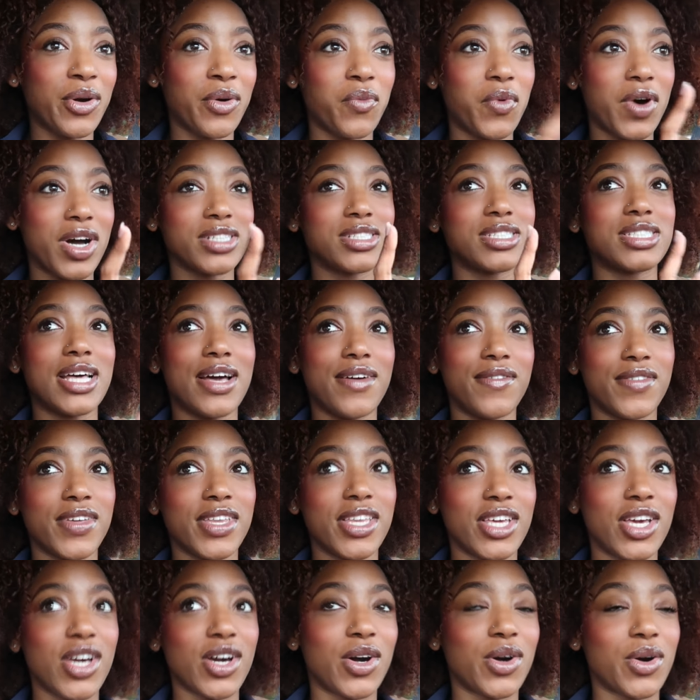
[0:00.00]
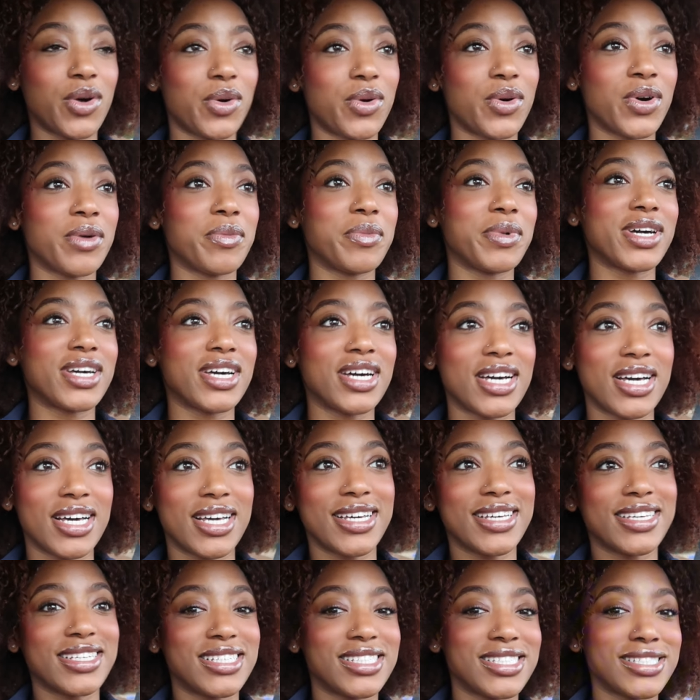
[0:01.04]
go watch that video
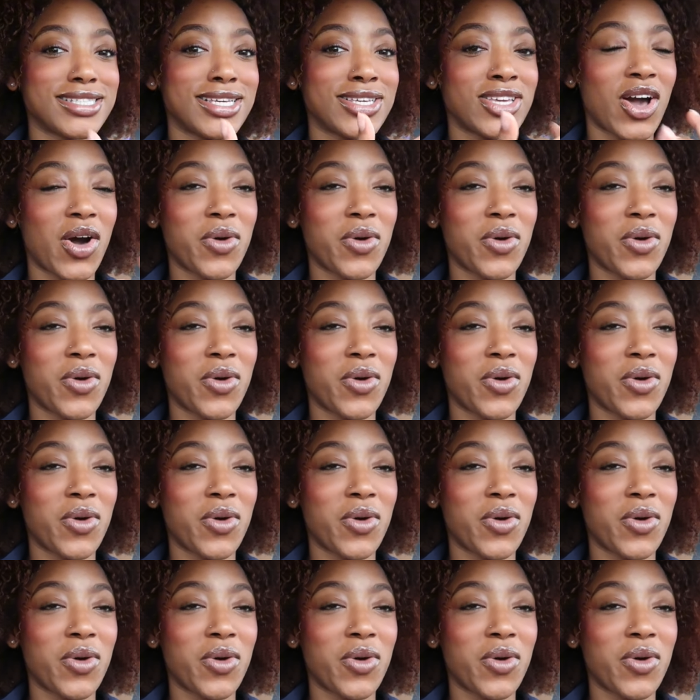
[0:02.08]
because